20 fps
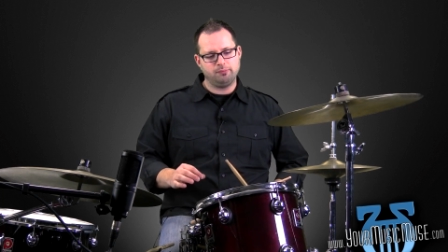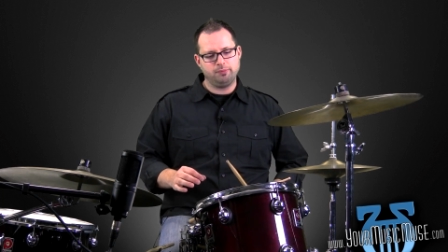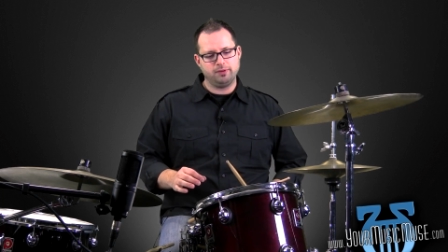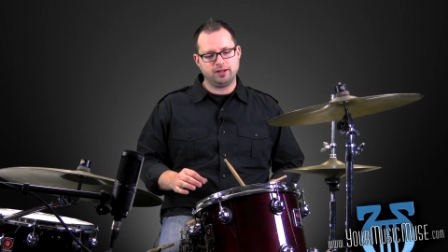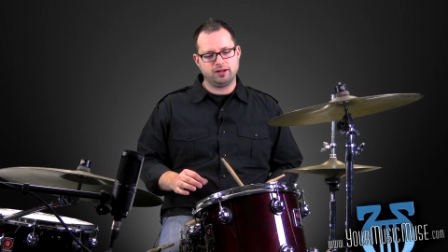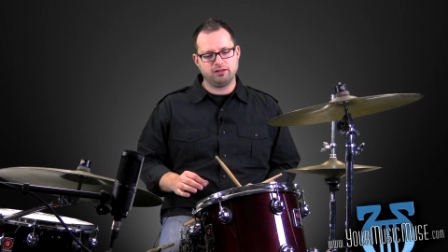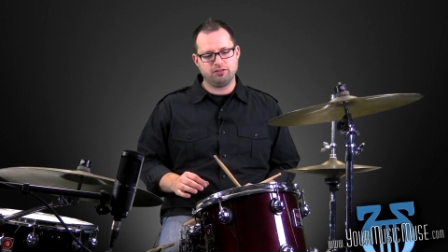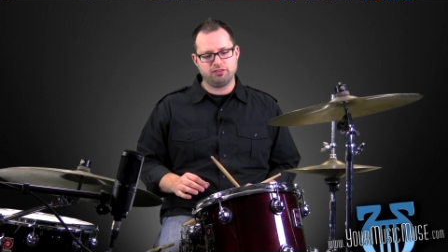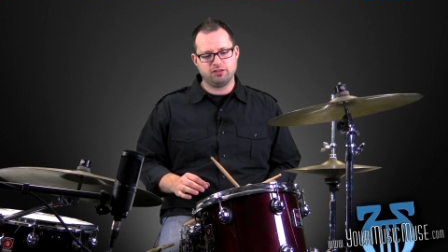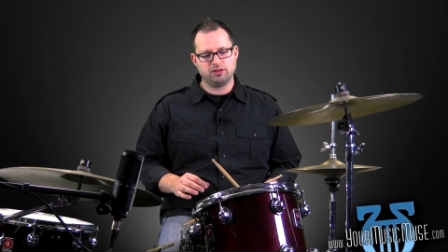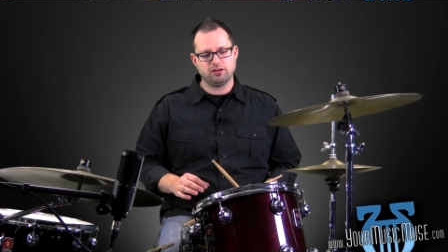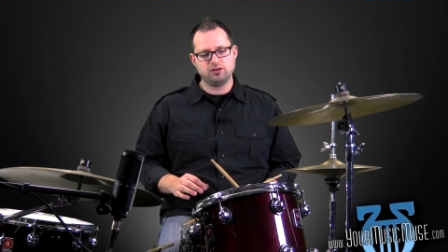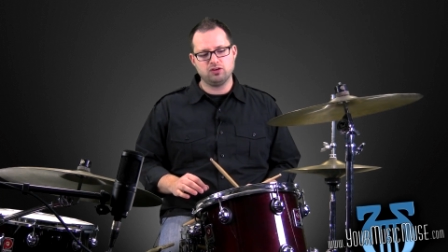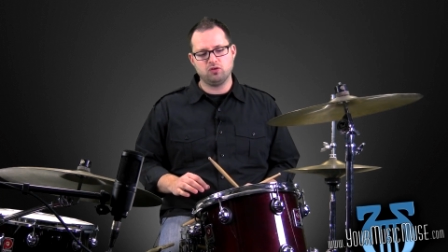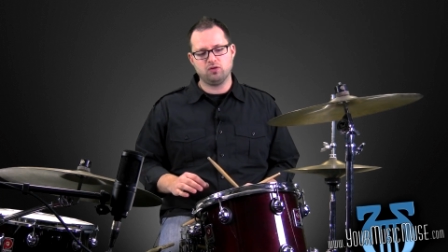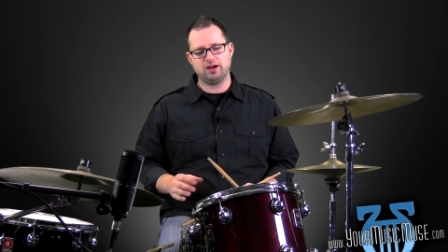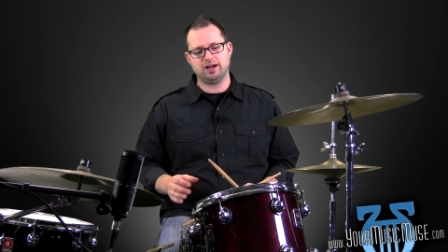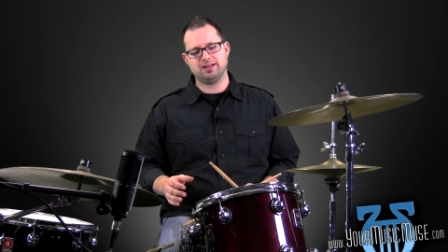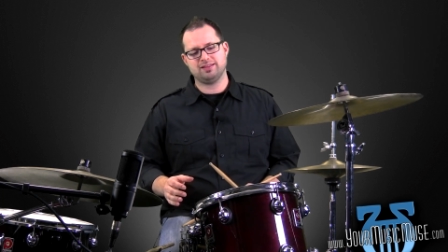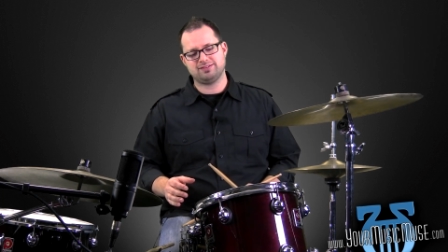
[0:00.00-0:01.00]
bit of the
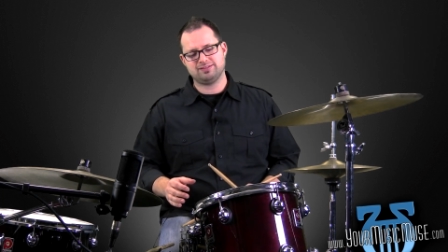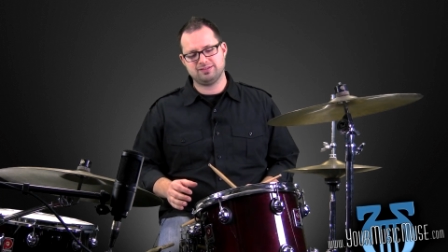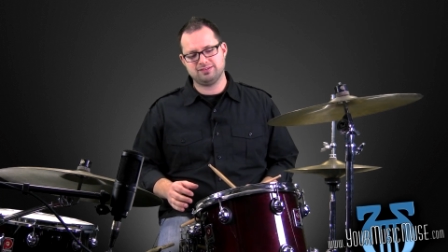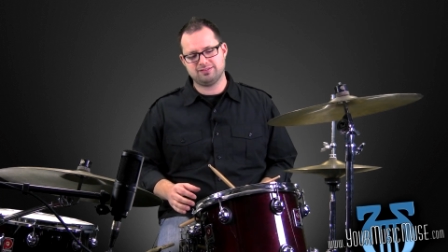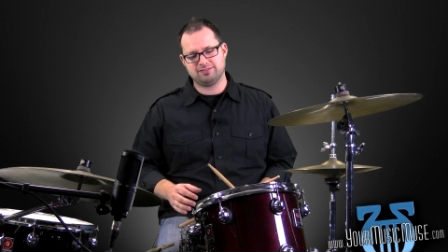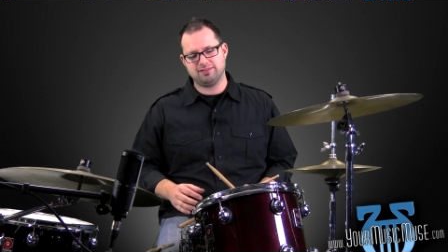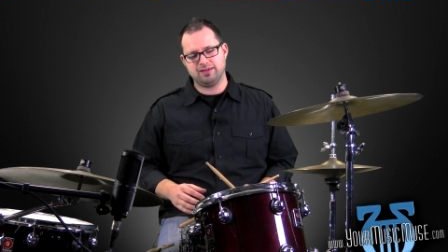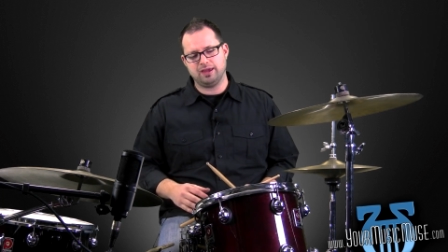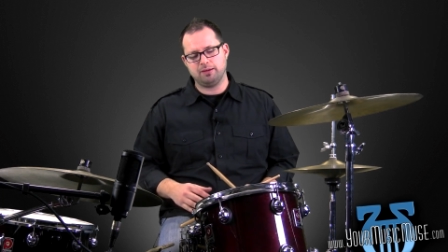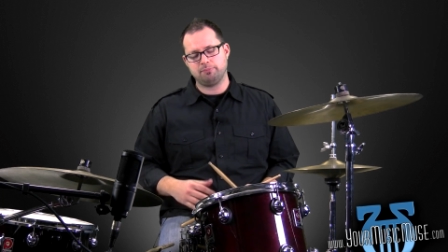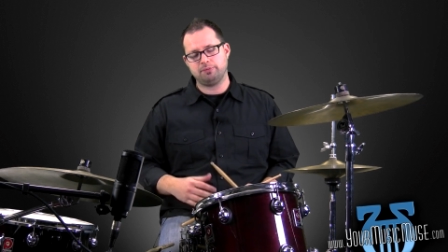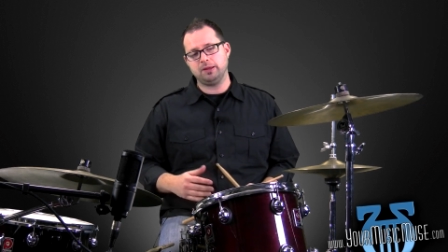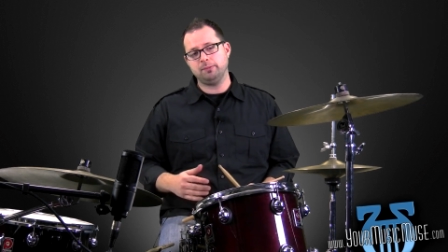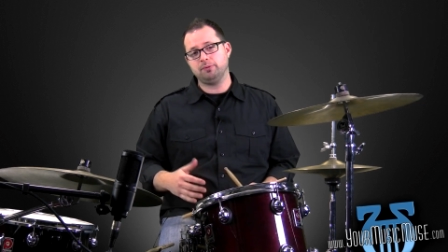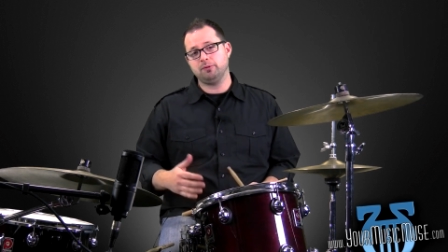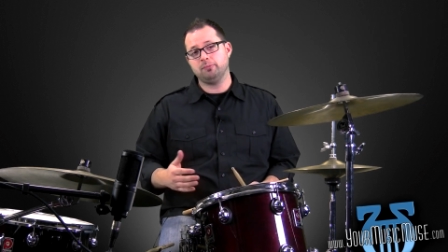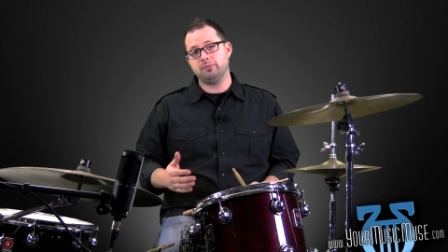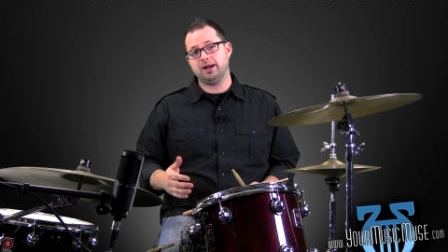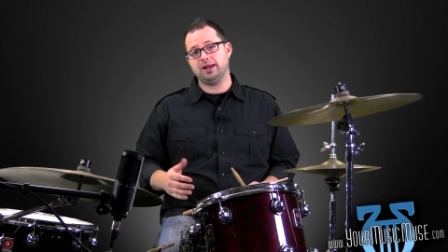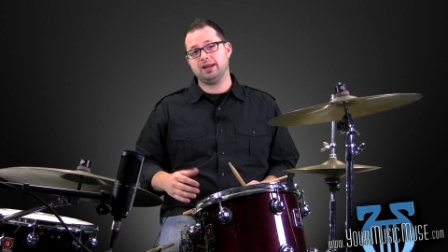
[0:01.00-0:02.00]
nuances that
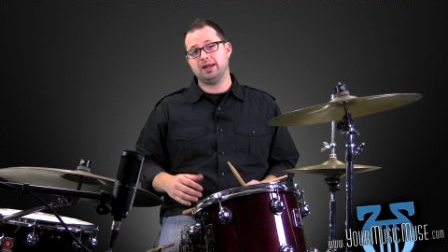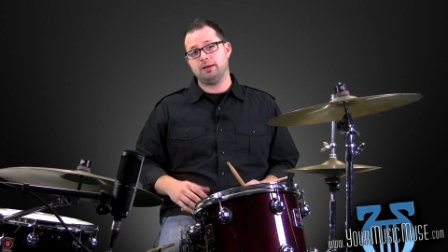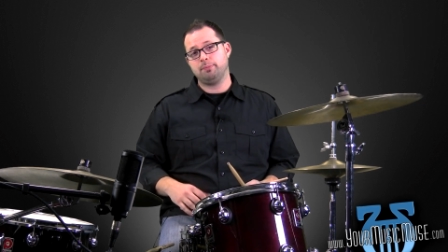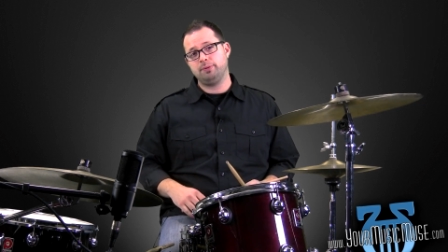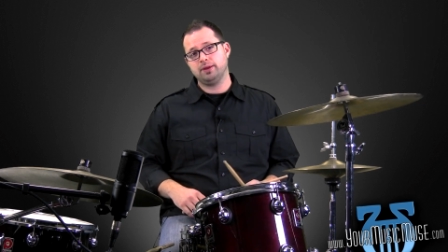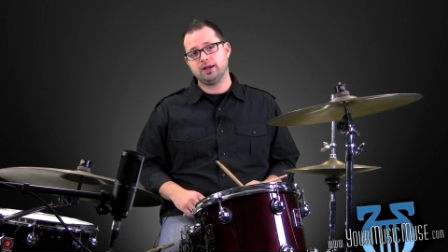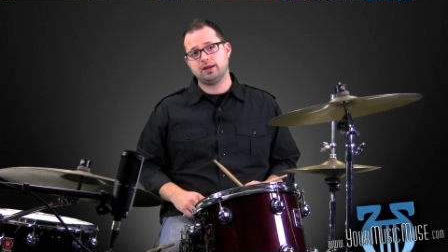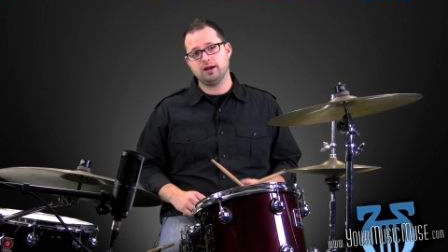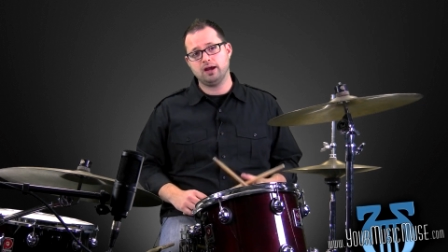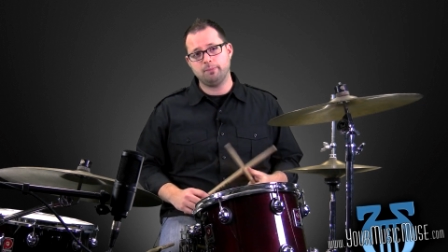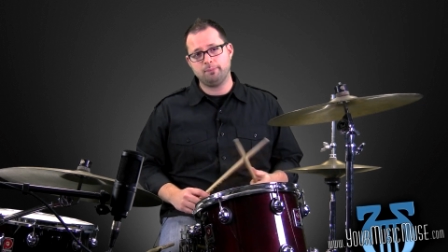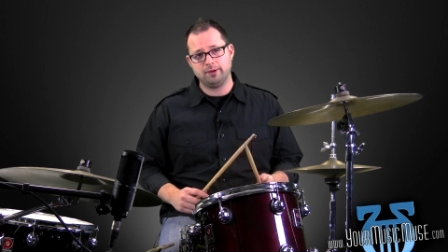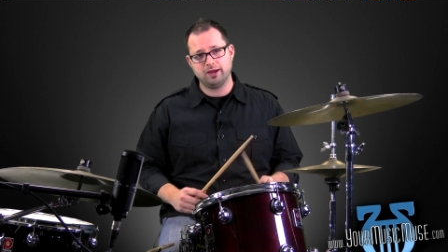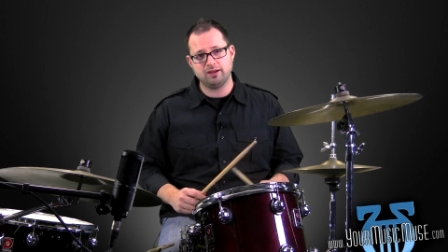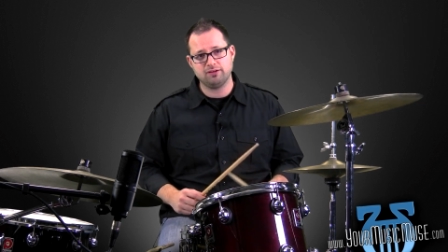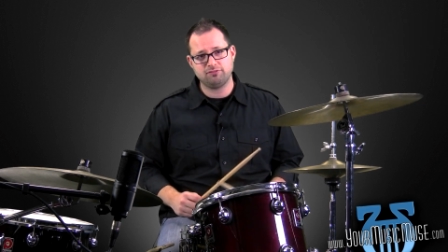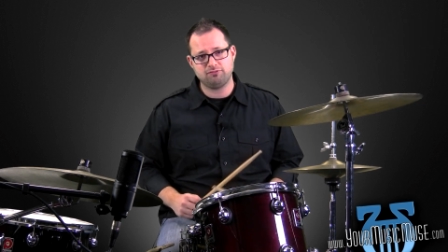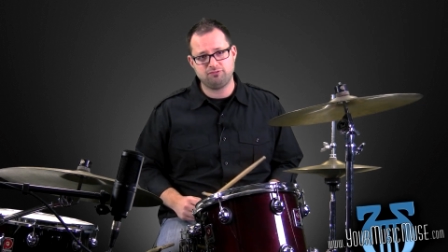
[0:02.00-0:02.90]
people might not pick up on